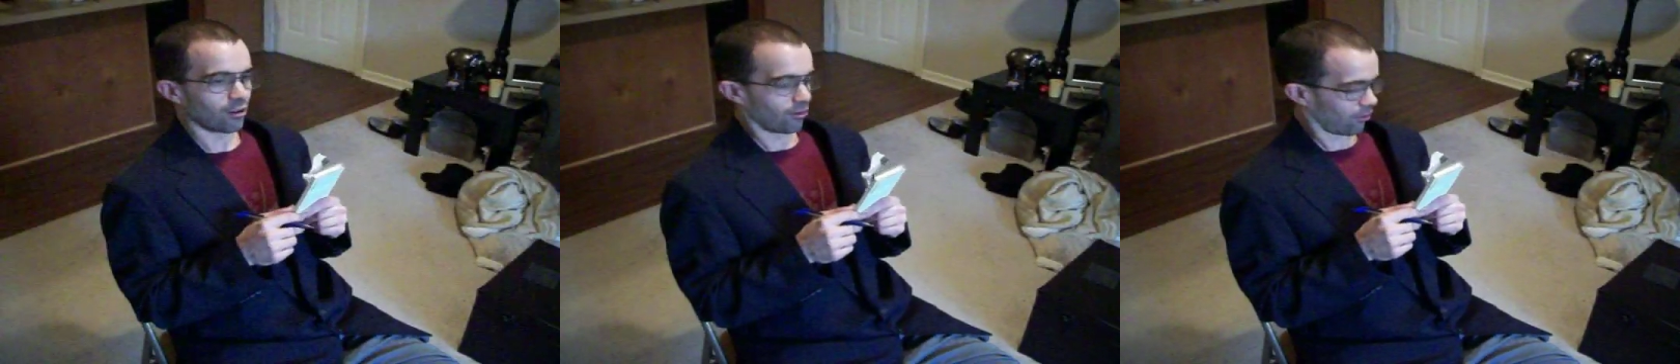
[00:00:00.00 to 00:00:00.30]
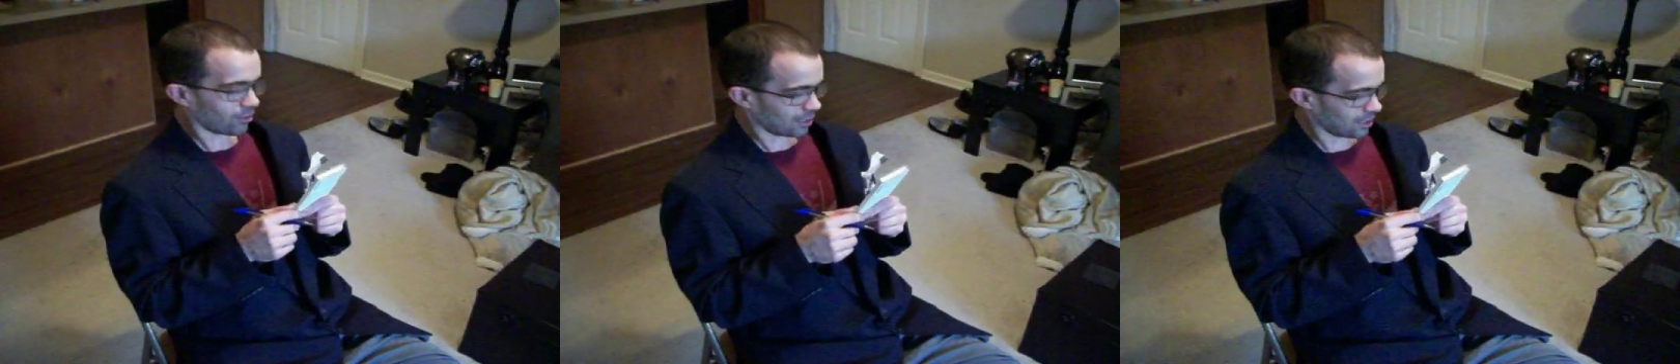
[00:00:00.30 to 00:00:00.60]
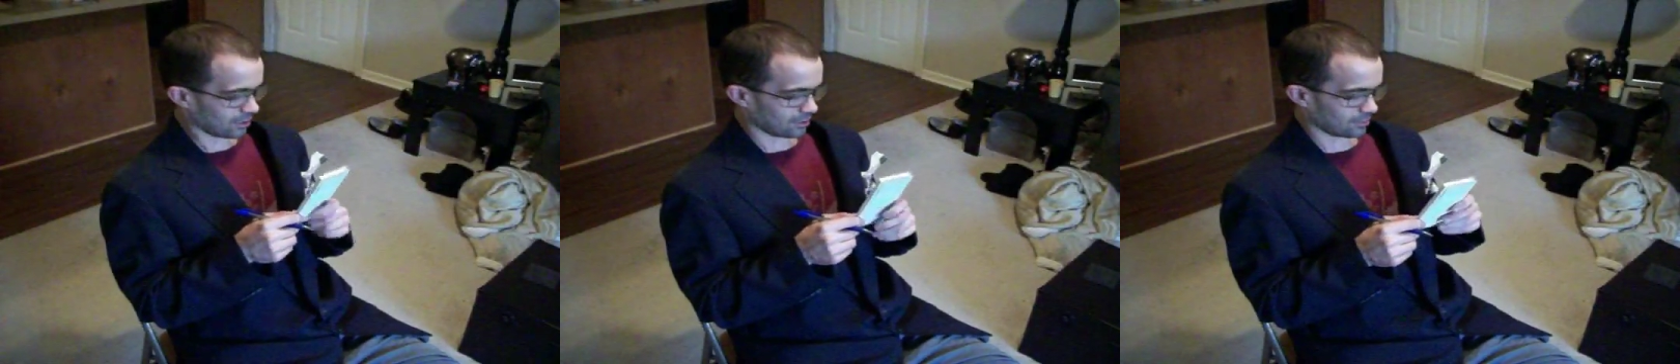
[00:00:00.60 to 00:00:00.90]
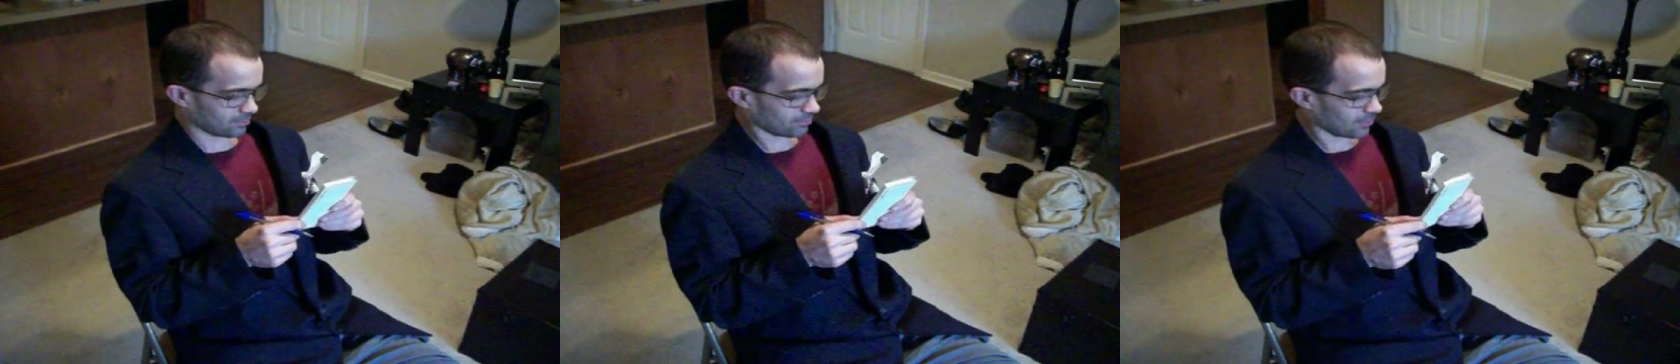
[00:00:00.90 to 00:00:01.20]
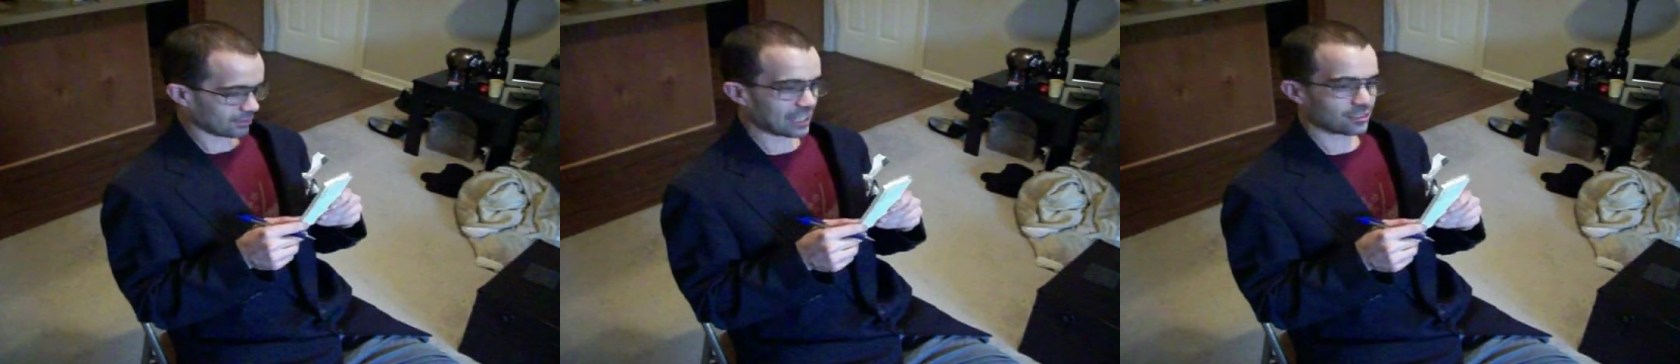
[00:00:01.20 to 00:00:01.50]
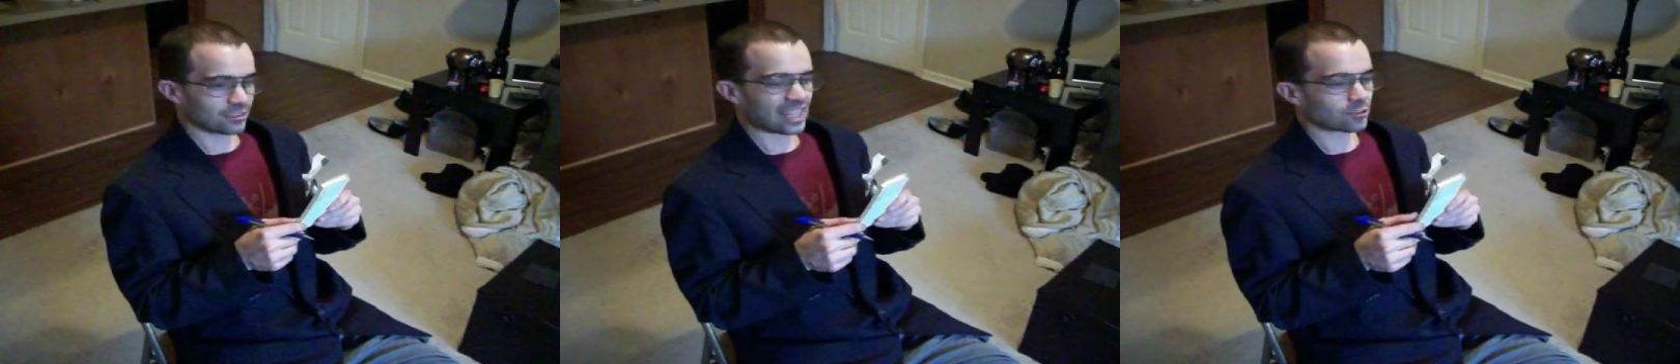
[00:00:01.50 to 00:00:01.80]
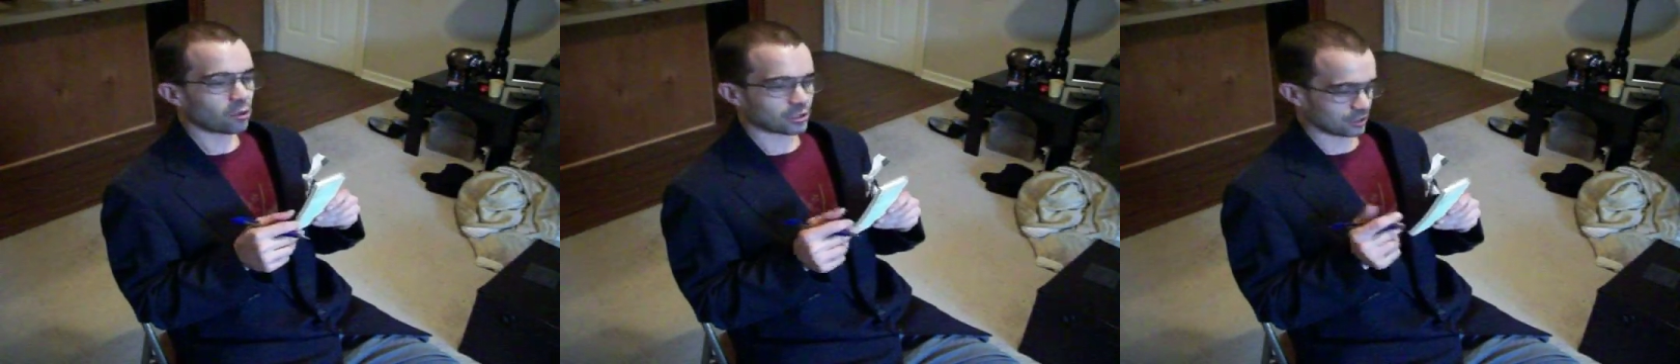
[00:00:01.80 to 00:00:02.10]
Okay. Next
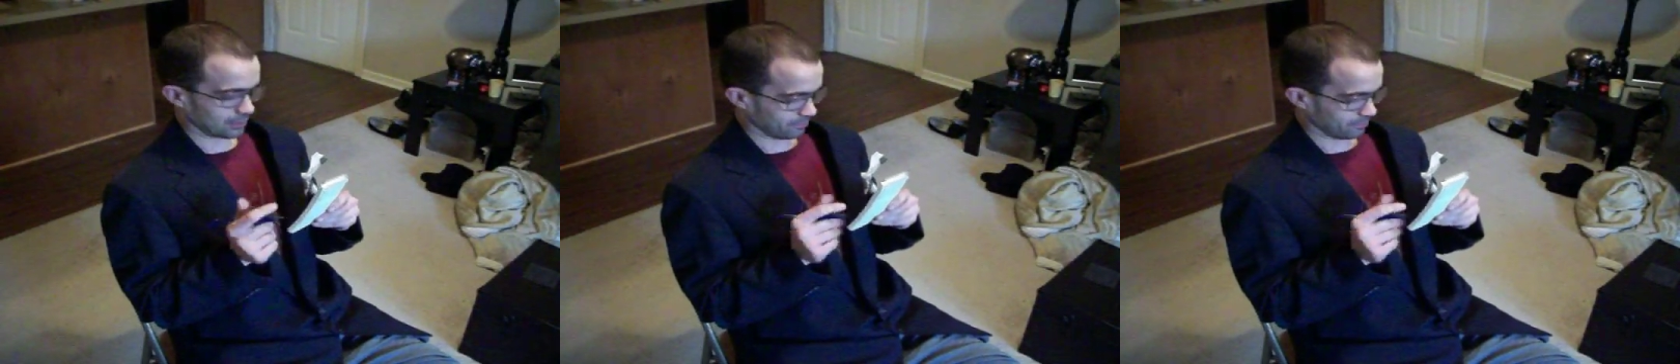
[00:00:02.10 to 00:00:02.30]
question.